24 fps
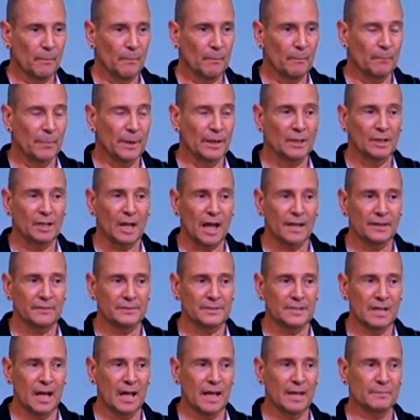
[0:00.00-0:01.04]
But a lot of
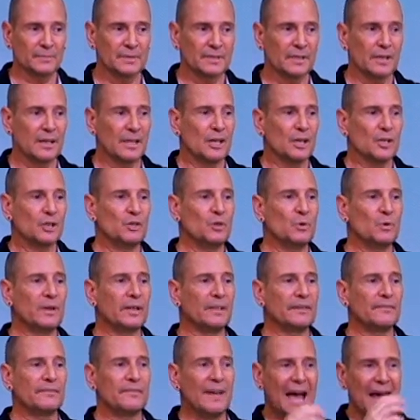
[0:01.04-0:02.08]
times, you
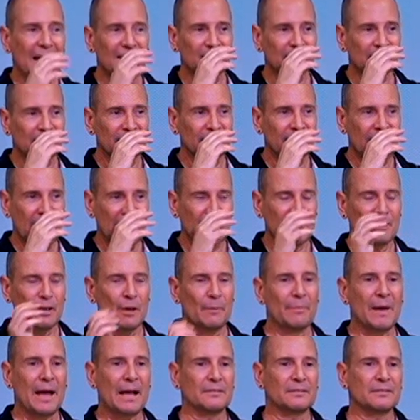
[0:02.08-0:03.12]
can vacillate
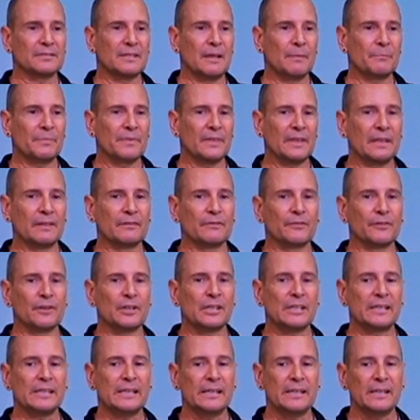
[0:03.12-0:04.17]
about something for
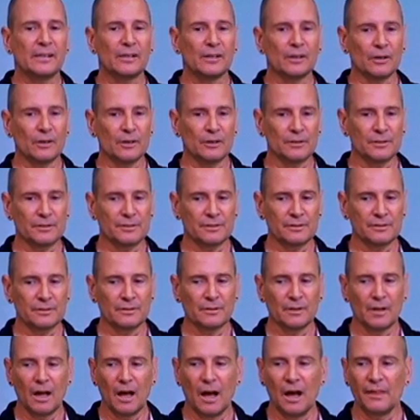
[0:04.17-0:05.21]
years
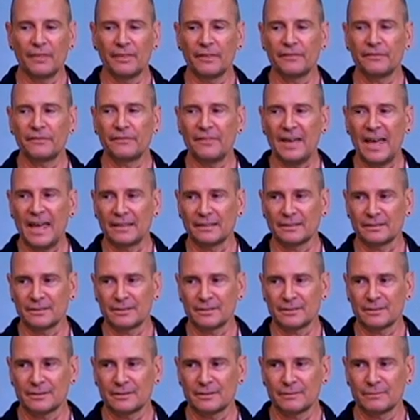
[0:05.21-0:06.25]
on the
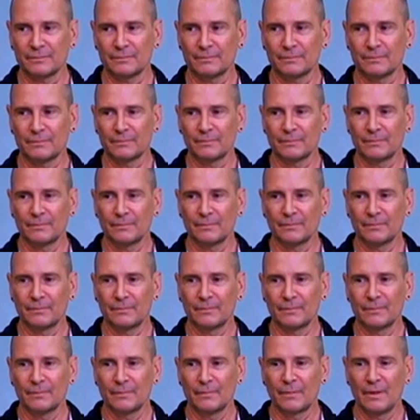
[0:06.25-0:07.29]
fence.
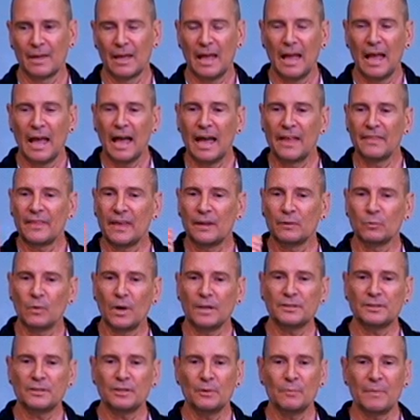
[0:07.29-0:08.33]
And then
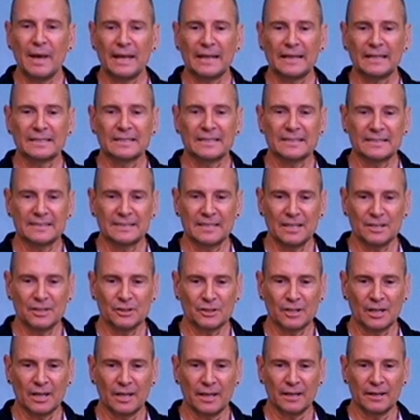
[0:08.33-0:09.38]
once you make a
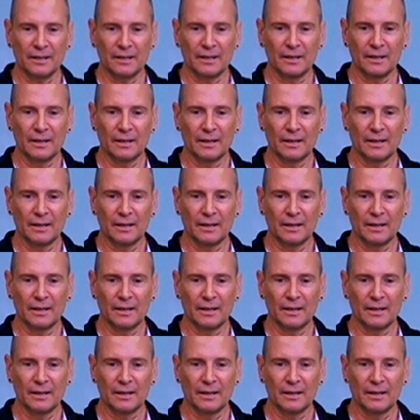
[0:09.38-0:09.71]
decision,